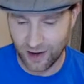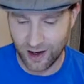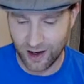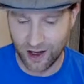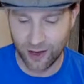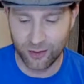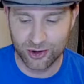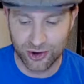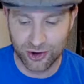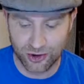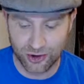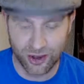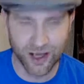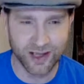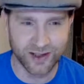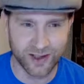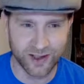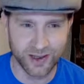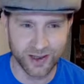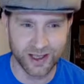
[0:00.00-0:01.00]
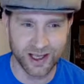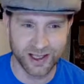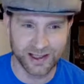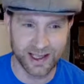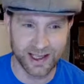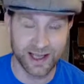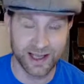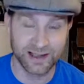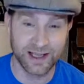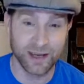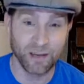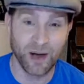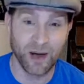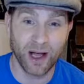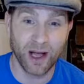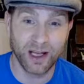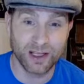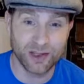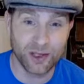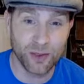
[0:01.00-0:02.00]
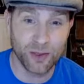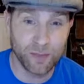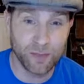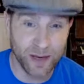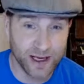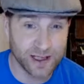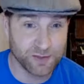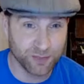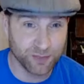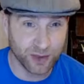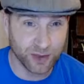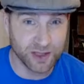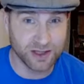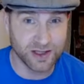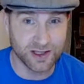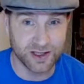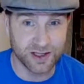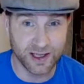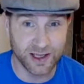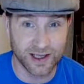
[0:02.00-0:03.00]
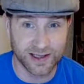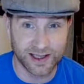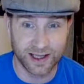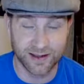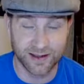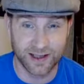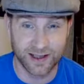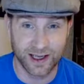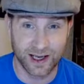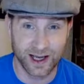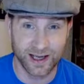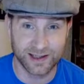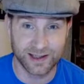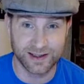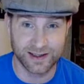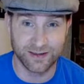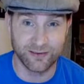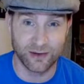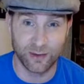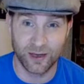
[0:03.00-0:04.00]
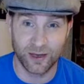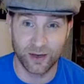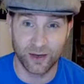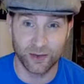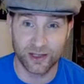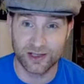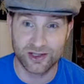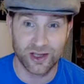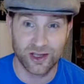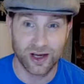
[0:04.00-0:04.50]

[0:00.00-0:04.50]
will try and do an Icelandic, but I can do Piers Brosnan's Icelandic accent from it, which